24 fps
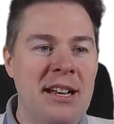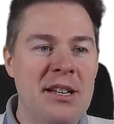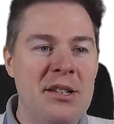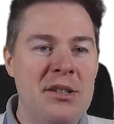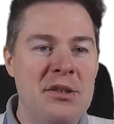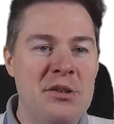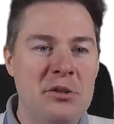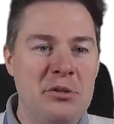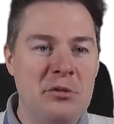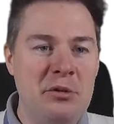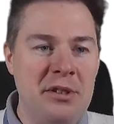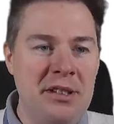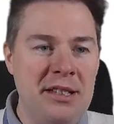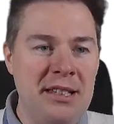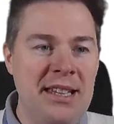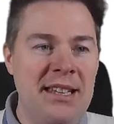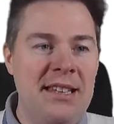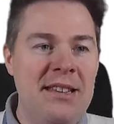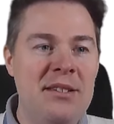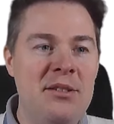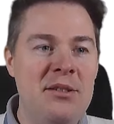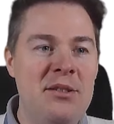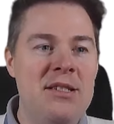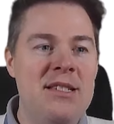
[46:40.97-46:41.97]
So we
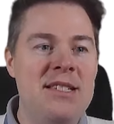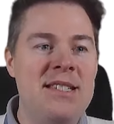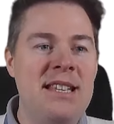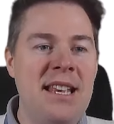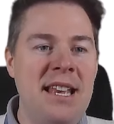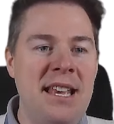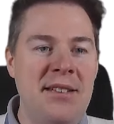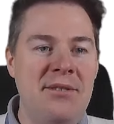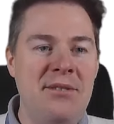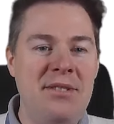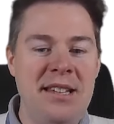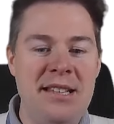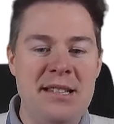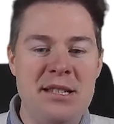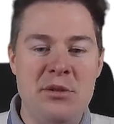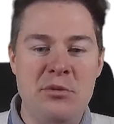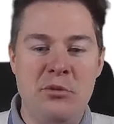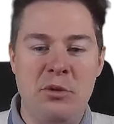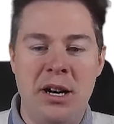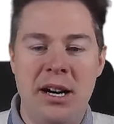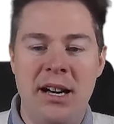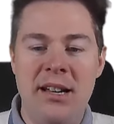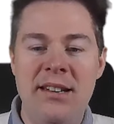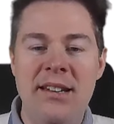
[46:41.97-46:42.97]
need to save this
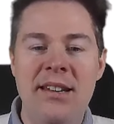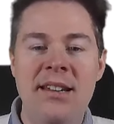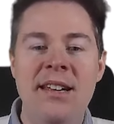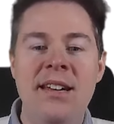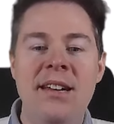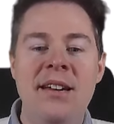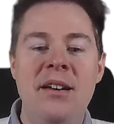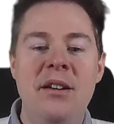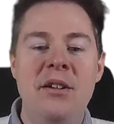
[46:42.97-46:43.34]
one,